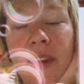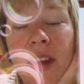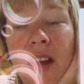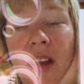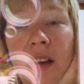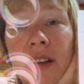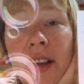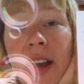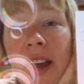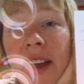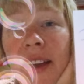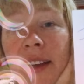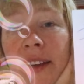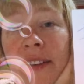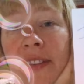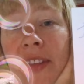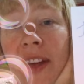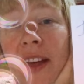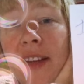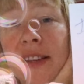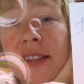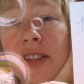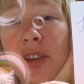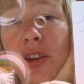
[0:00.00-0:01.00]
Okay,
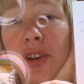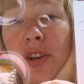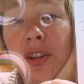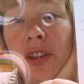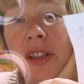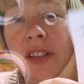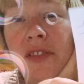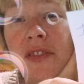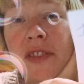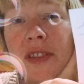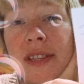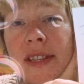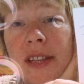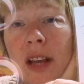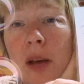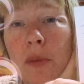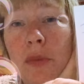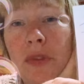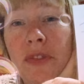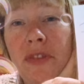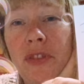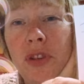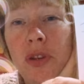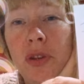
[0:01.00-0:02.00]
that's only for some
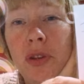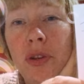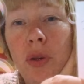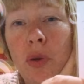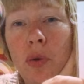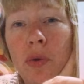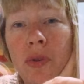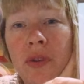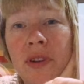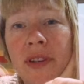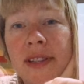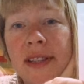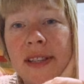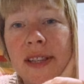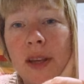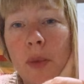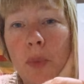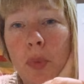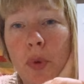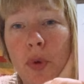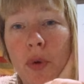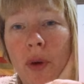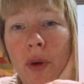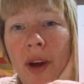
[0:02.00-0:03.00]
of you who are in
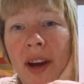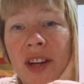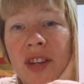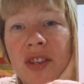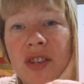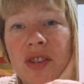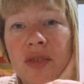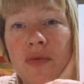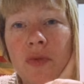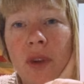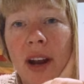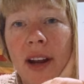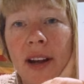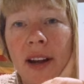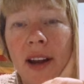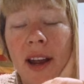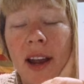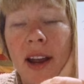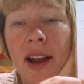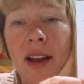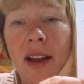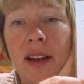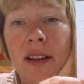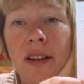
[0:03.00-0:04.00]
separation right
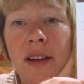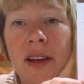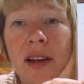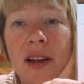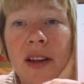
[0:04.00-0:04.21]
now.